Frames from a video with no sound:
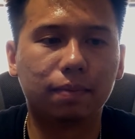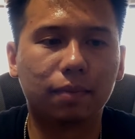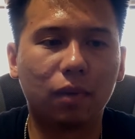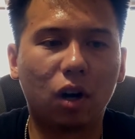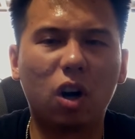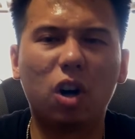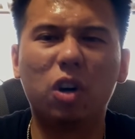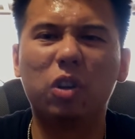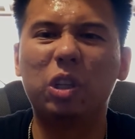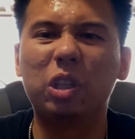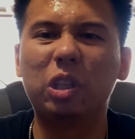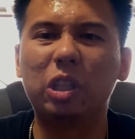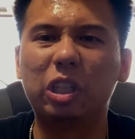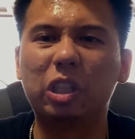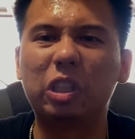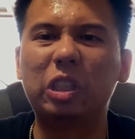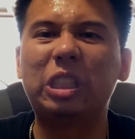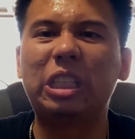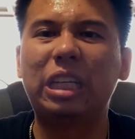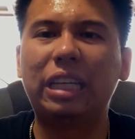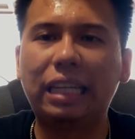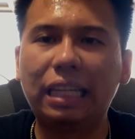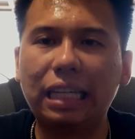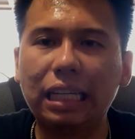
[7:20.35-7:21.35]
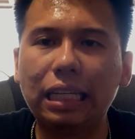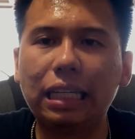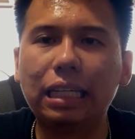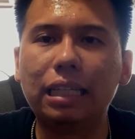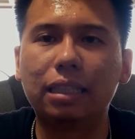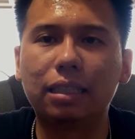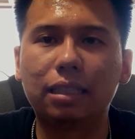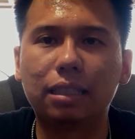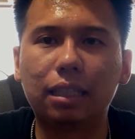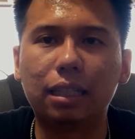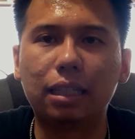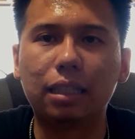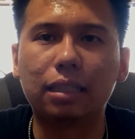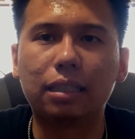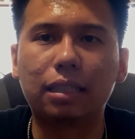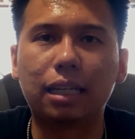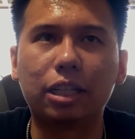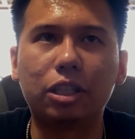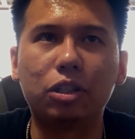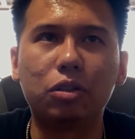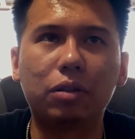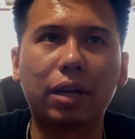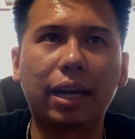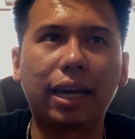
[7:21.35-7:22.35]
all the little tedious things
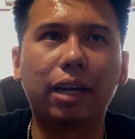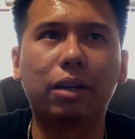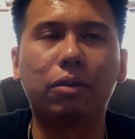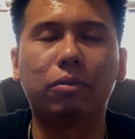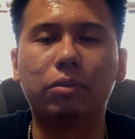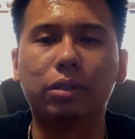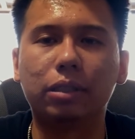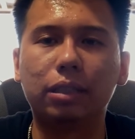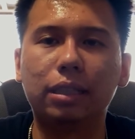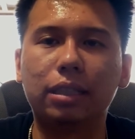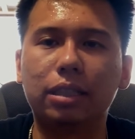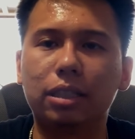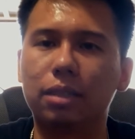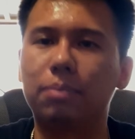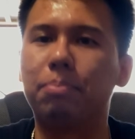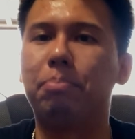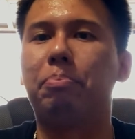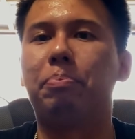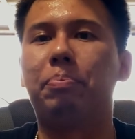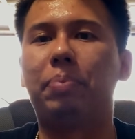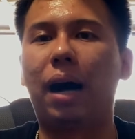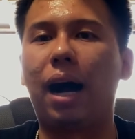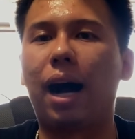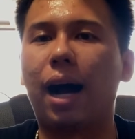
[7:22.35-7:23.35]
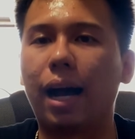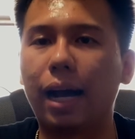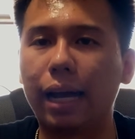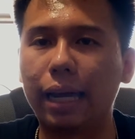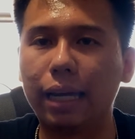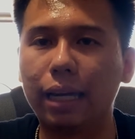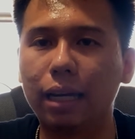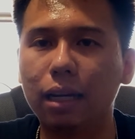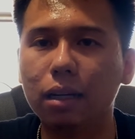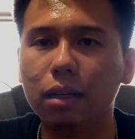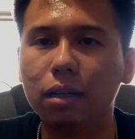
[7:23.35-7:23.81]
that you can't really just buy